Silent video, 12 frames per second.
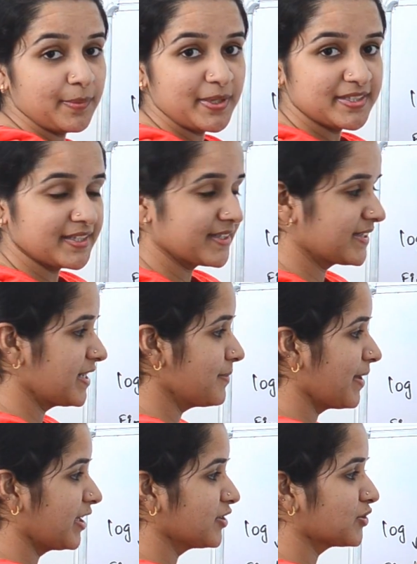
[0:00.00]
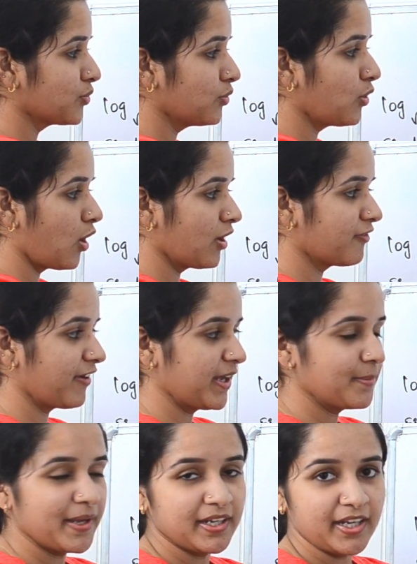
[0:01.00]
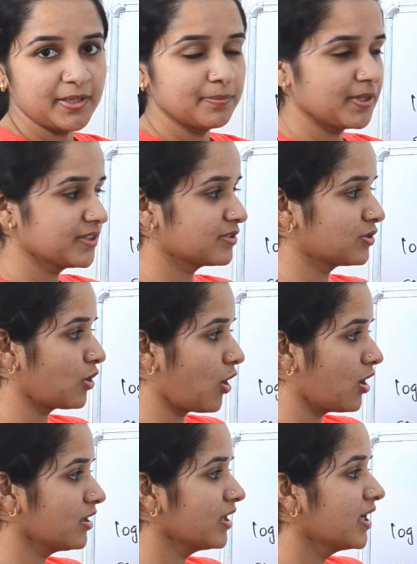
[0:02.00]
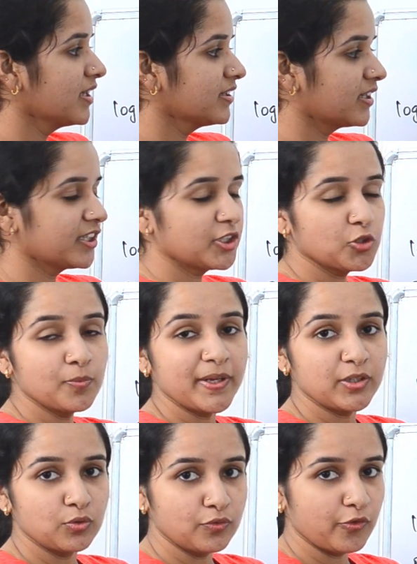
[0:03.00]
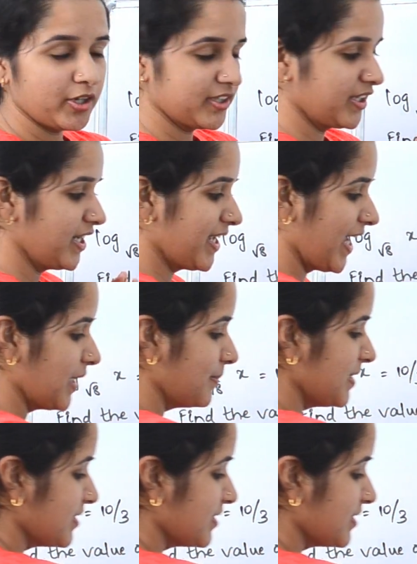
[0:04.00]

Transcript: by 16 minus 2 log 5 by 9 plus log 32 by 243 can be